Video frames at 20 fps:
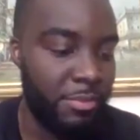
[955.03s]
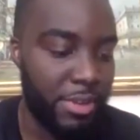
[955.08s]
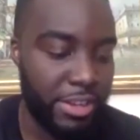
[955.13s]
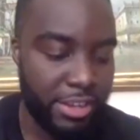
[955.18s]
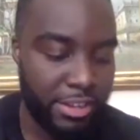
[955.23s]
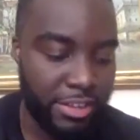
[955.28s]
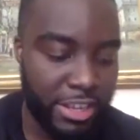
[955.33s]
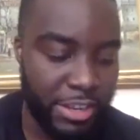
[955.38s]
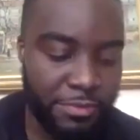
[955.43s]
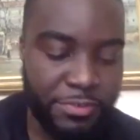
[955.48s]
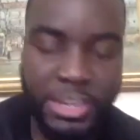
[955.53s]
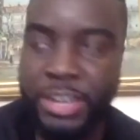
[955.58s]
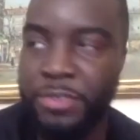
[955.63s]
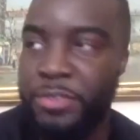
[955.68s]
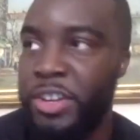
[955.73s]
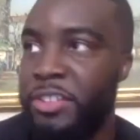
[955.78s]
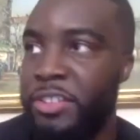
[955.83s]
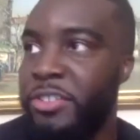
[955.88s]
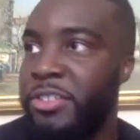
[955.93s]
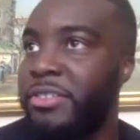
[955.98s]
Hit that
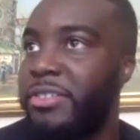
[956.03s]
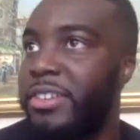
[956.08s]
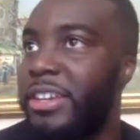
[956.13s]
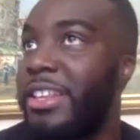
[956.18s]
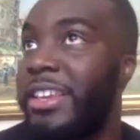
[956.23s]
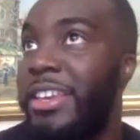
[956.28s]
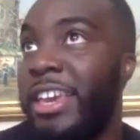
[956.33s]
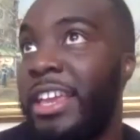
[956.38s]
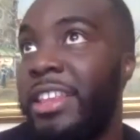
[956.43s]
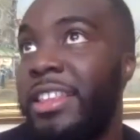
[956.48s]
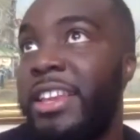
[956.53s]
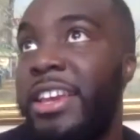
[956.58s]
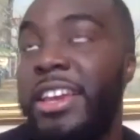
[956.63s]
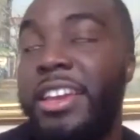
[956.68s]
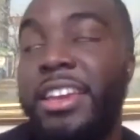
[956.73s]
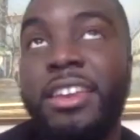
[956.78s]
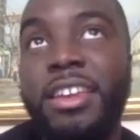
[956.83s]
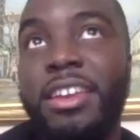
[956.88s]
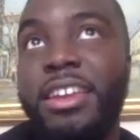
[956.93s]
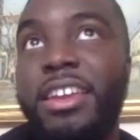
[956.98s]
500. And again, like
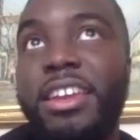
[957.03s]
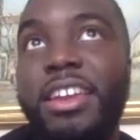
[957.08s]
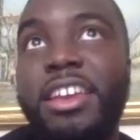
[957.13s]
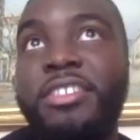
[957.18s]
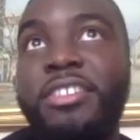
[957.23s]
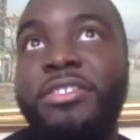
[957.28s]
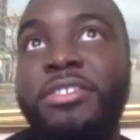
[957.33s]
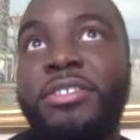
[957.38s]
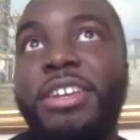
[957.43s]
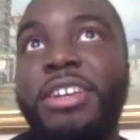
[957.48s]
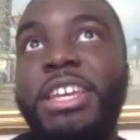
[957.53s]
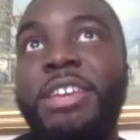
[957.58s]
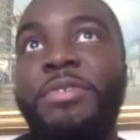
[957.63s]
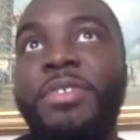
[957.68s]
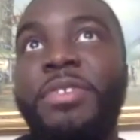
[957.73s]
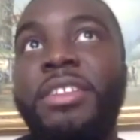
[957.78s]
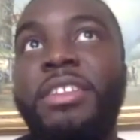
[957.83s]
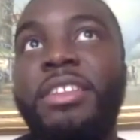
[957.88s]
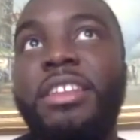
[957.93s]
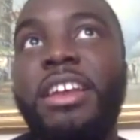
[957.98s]
it's not
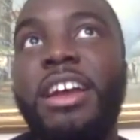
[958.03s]
even.